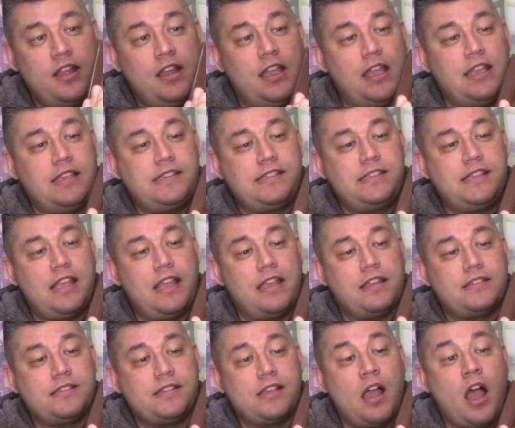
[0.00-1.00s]
It
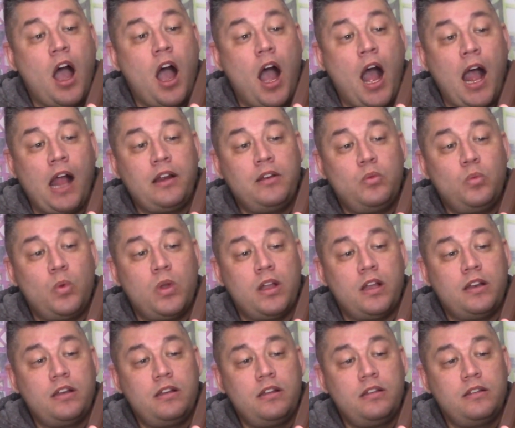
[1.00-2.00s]
says, on
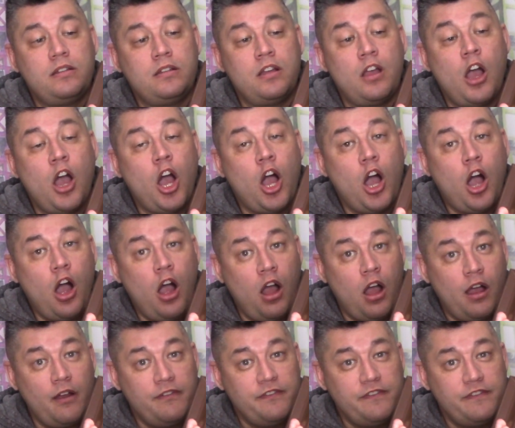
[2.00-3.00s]
1,
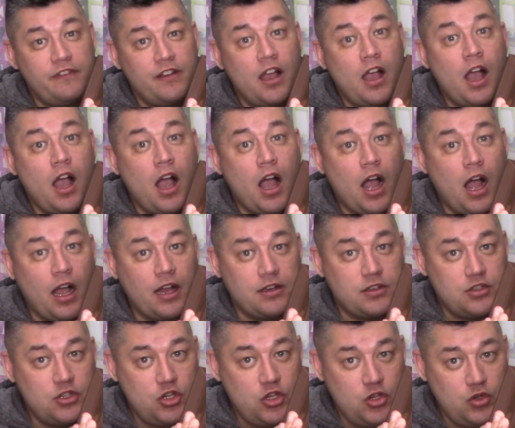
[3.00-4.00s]
off
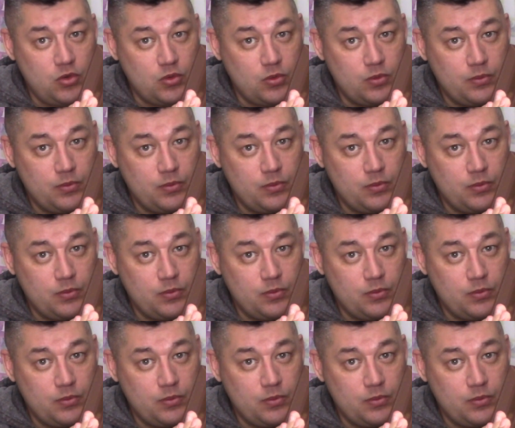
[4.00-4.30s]
on 2.